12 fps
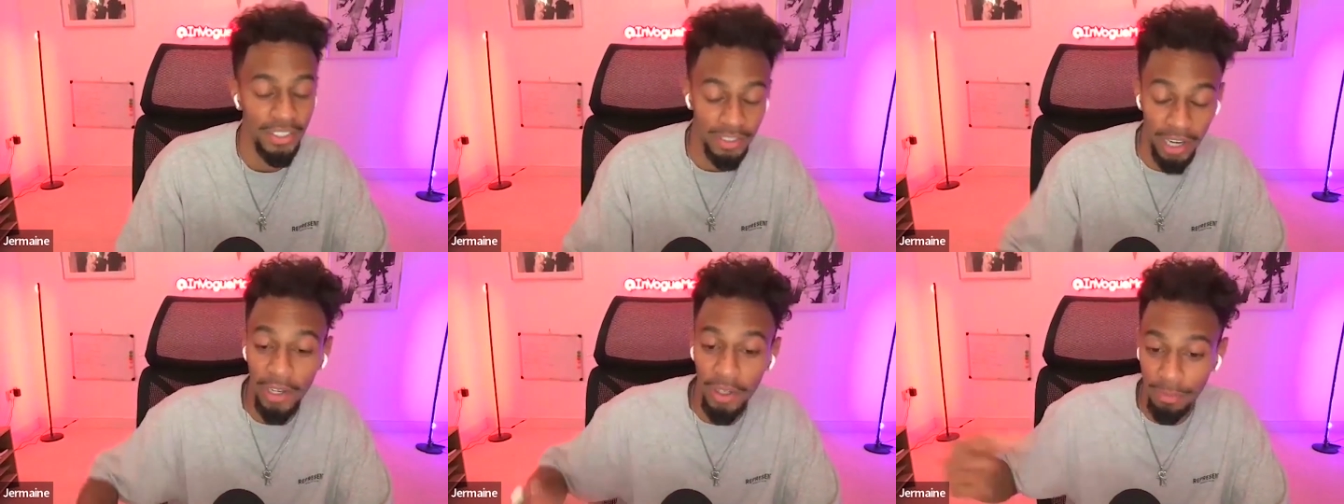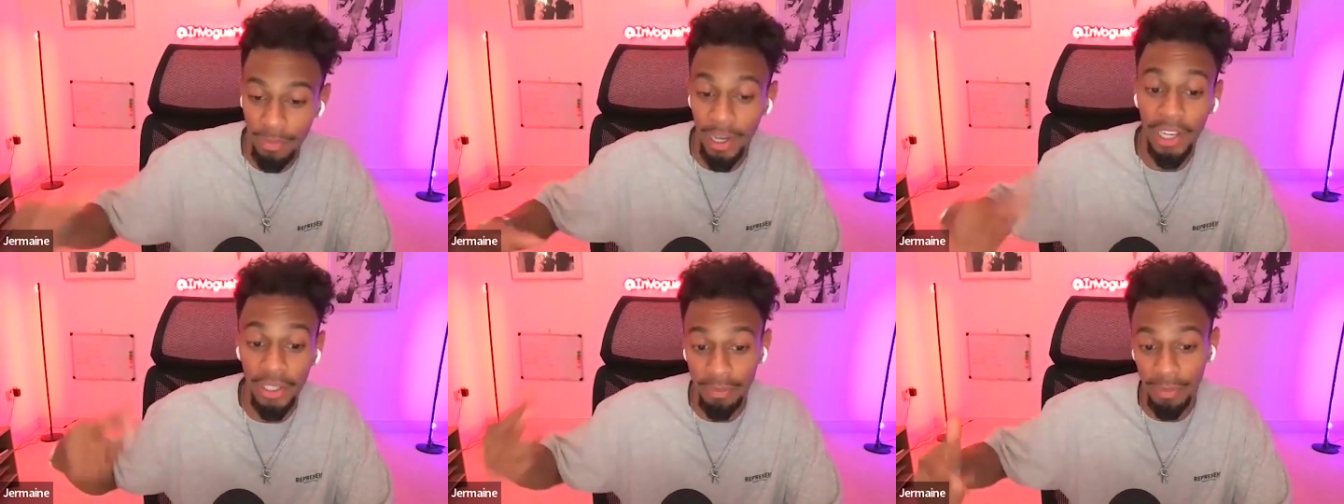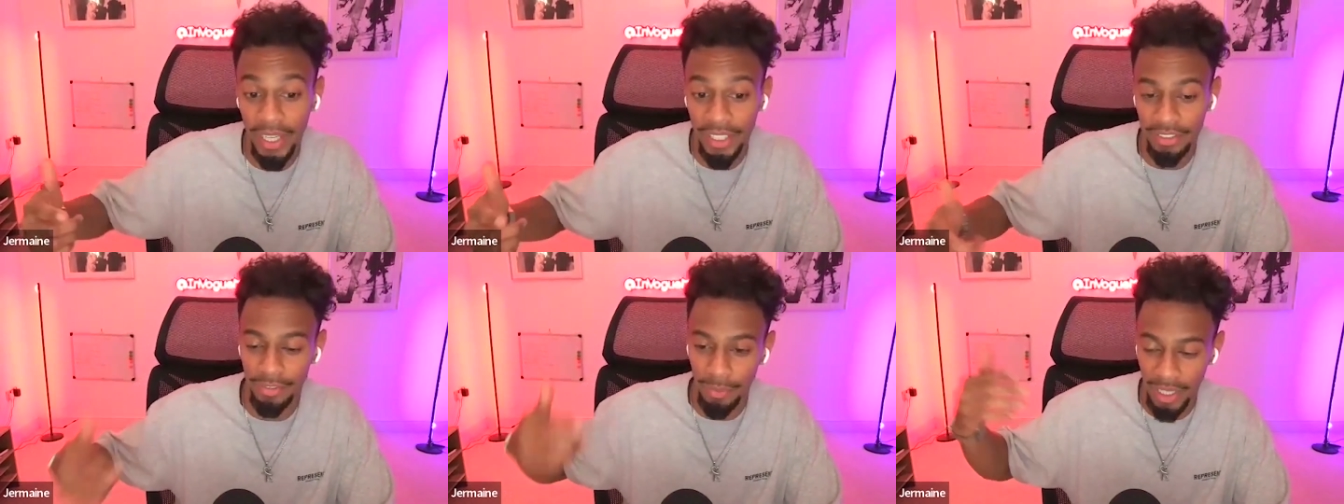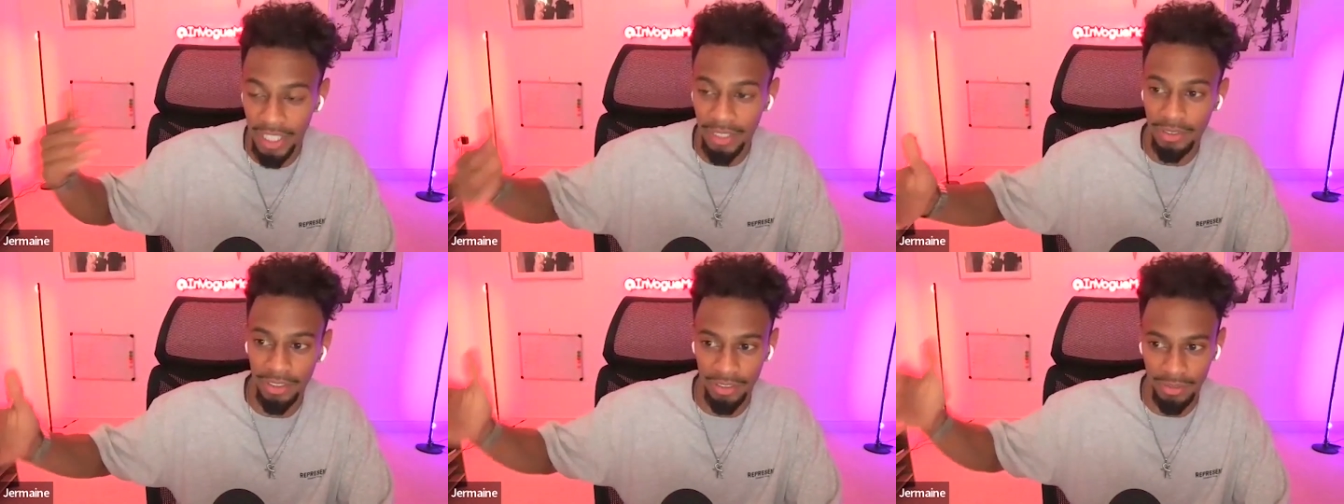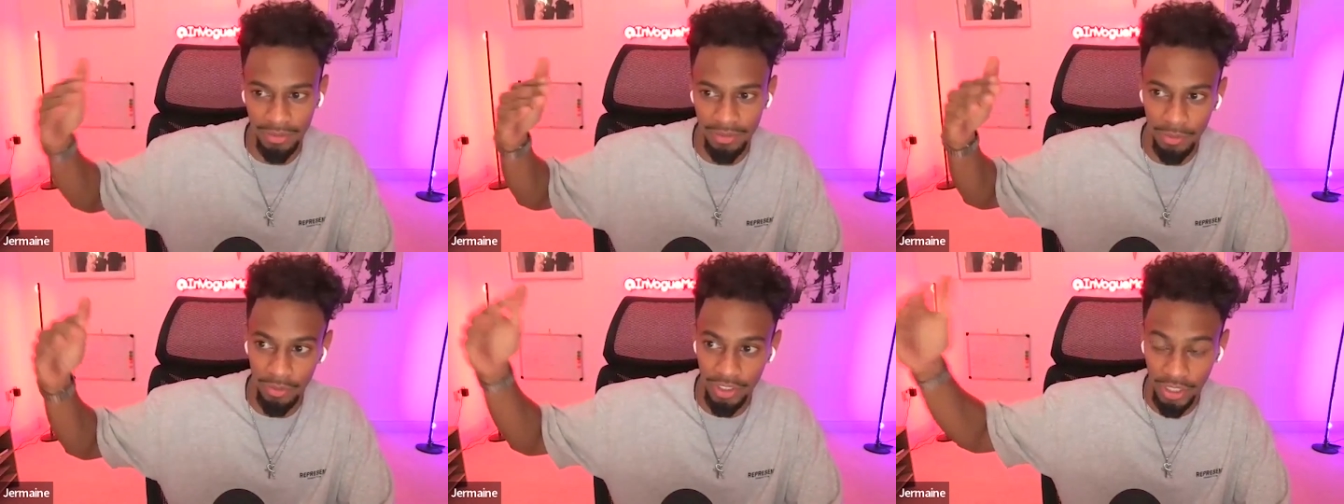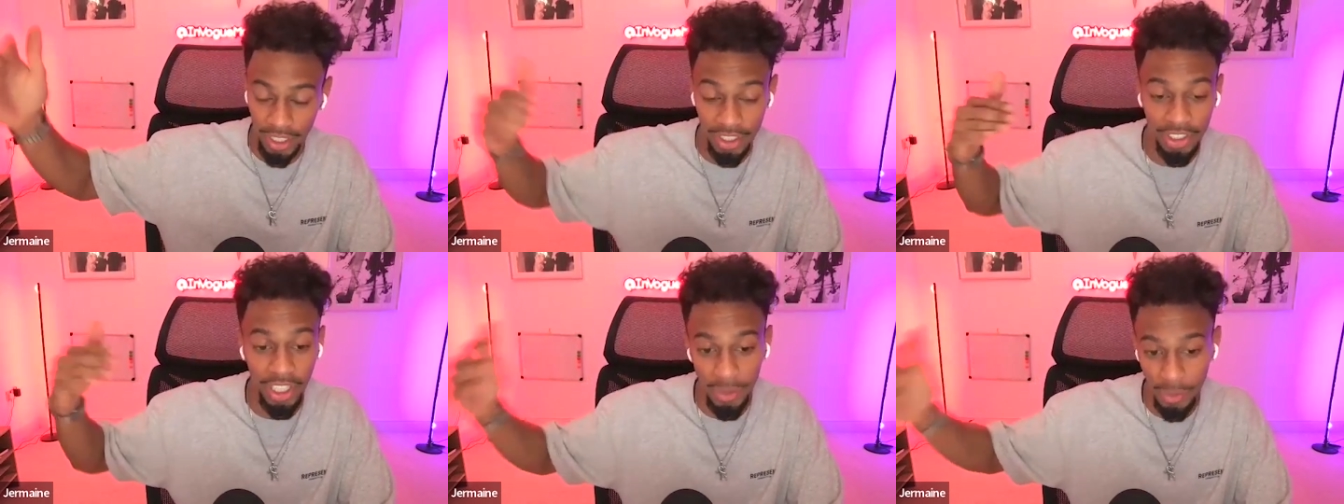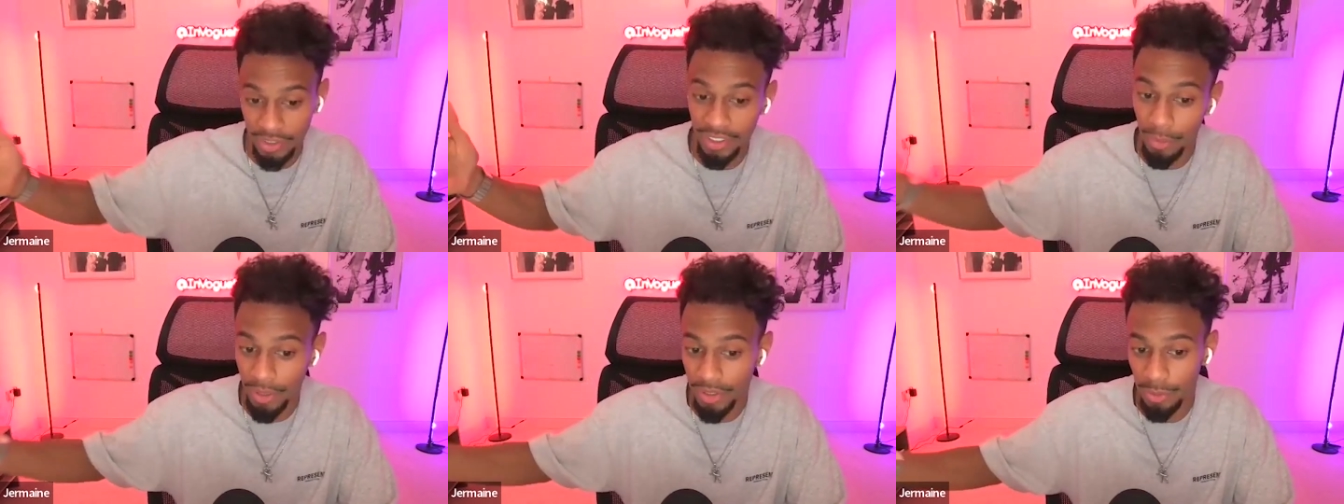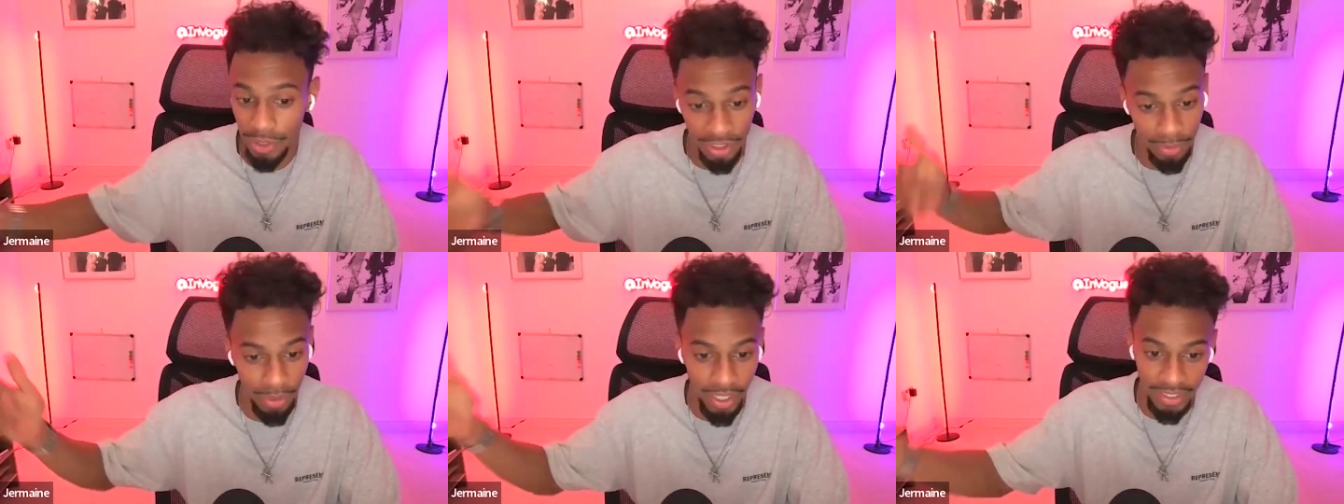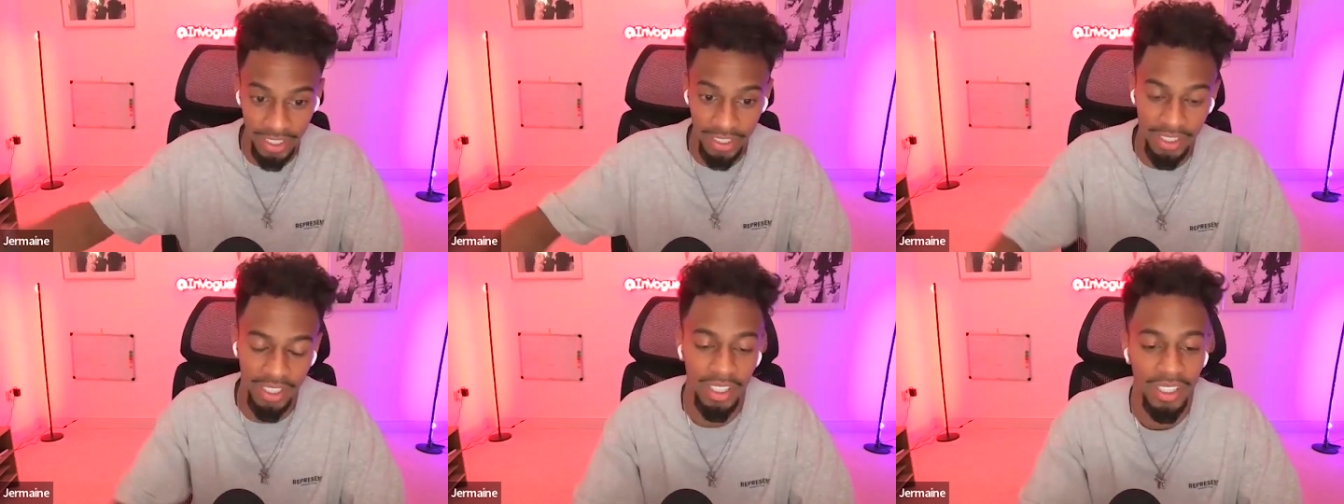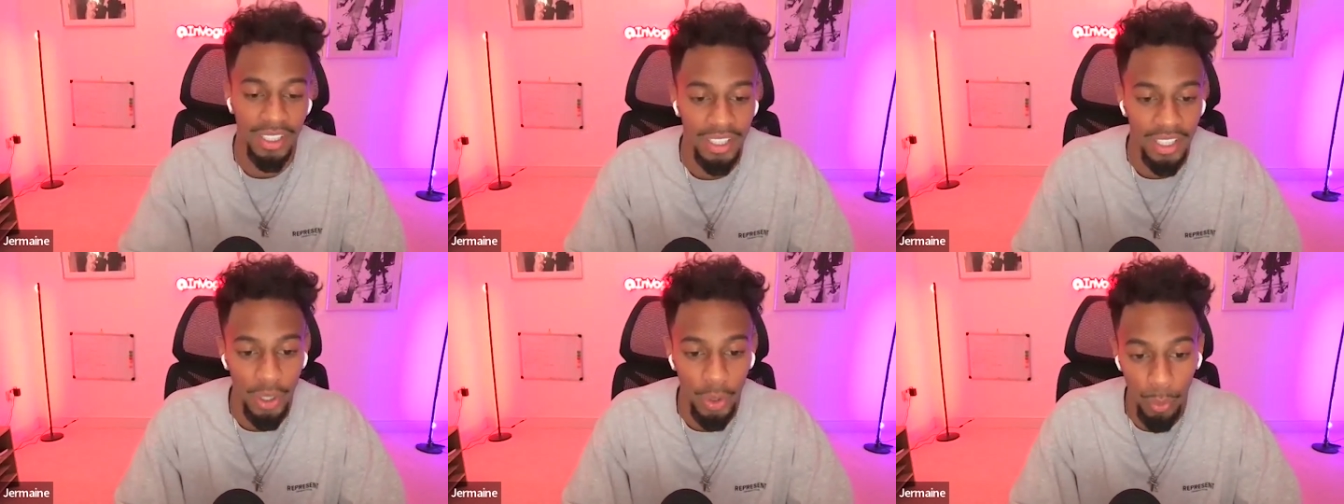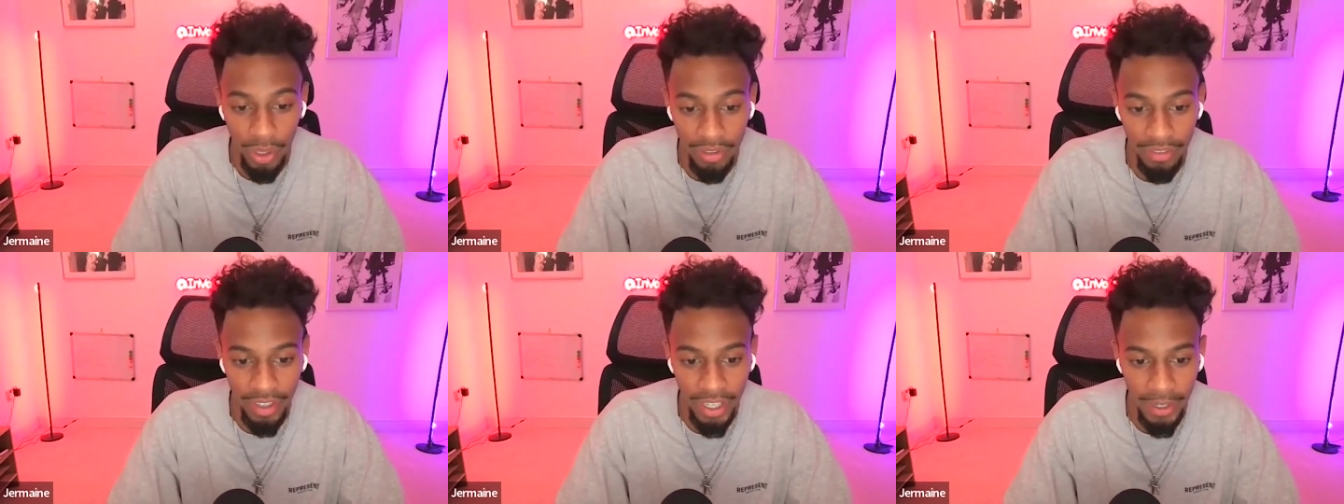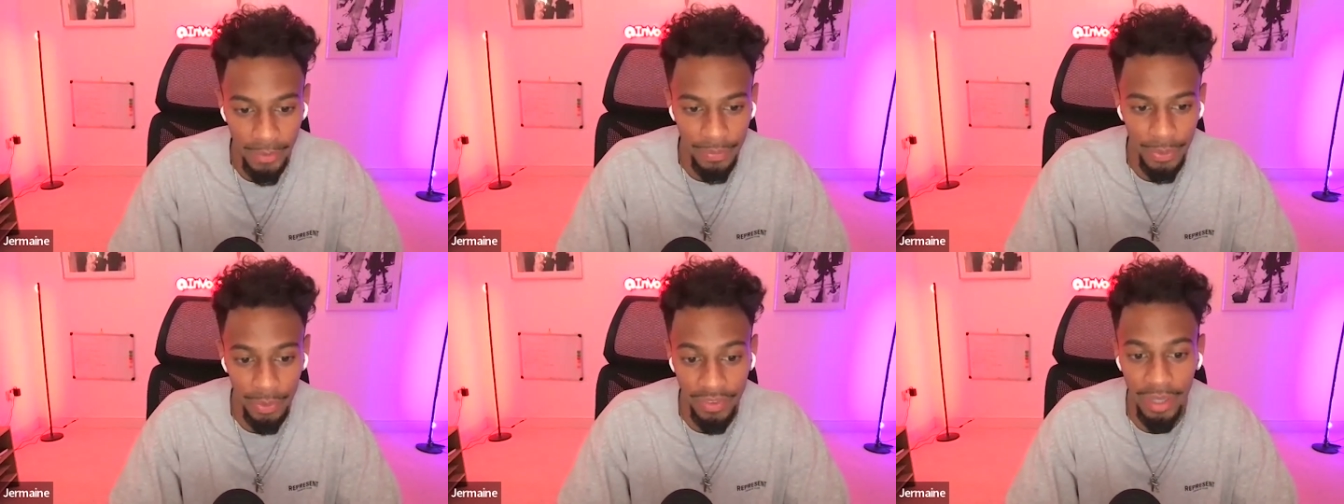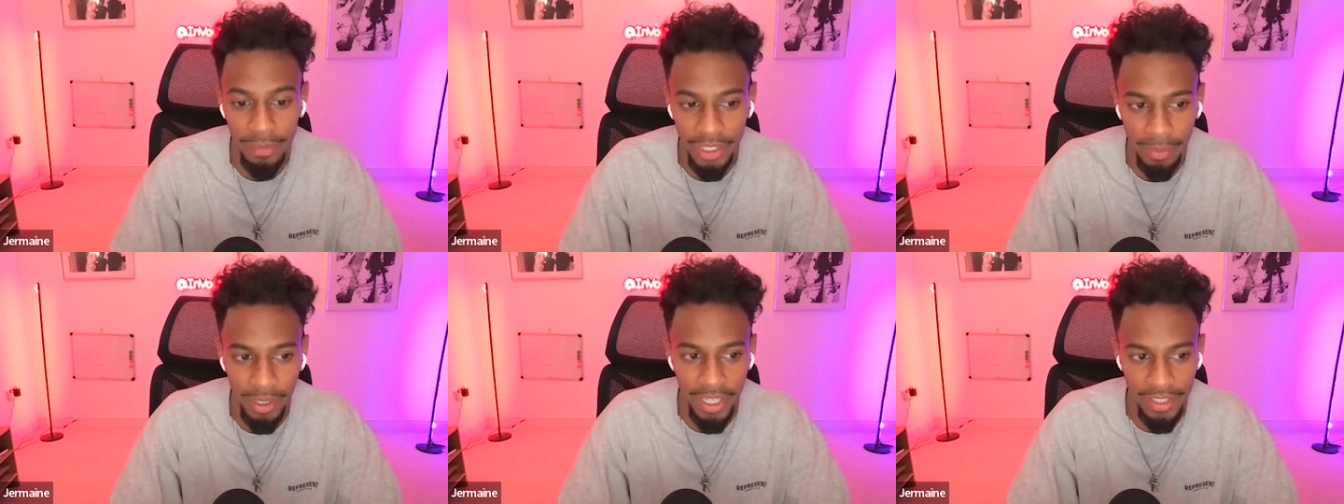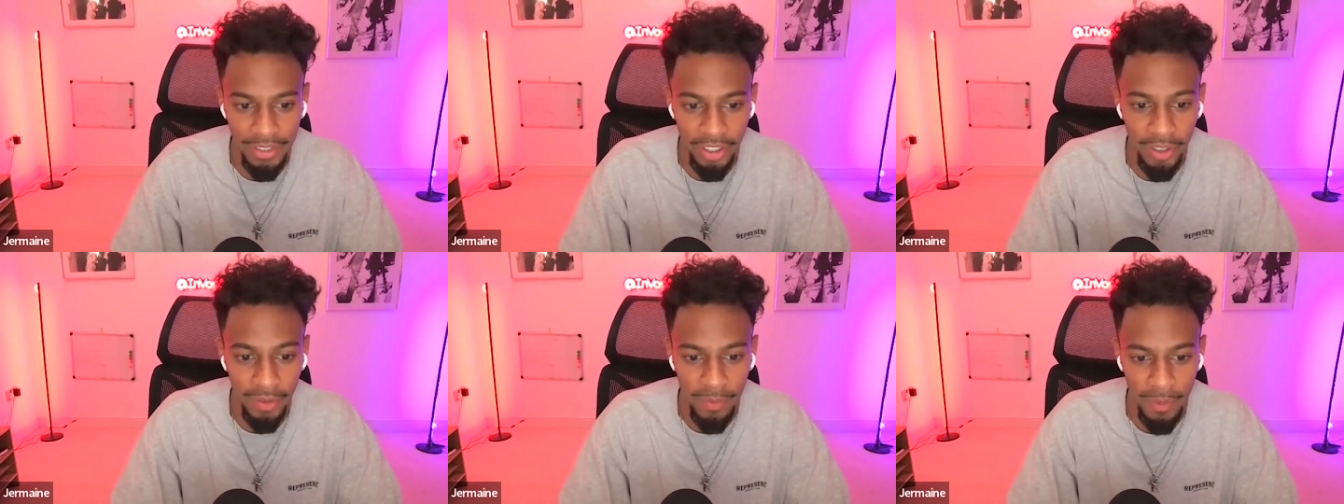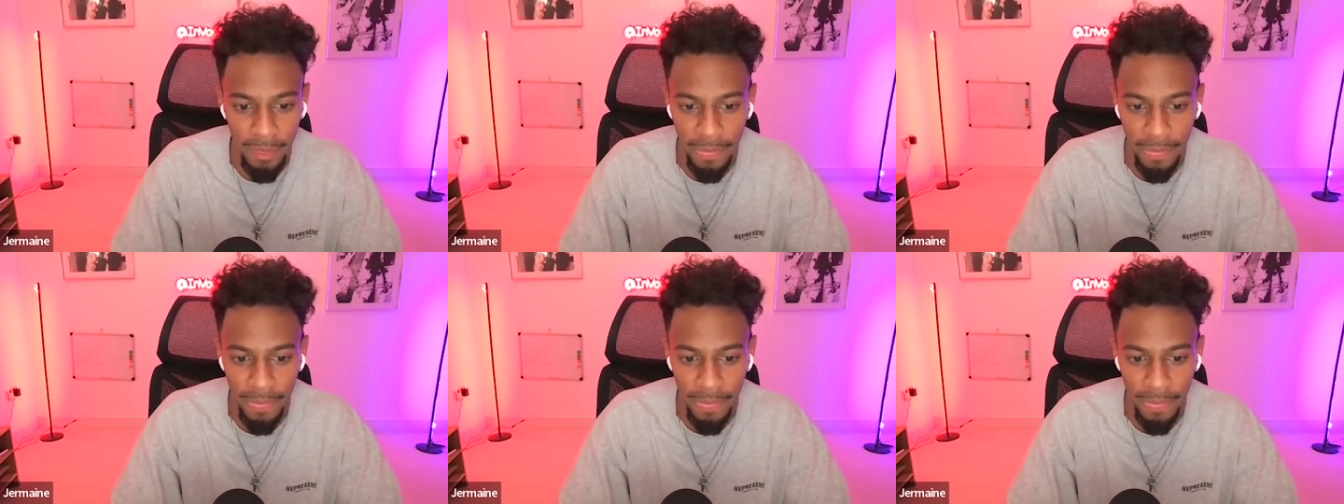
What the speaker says: So I learned best from like just kind of shadowing someone, which is what I did with that media buyer at the time.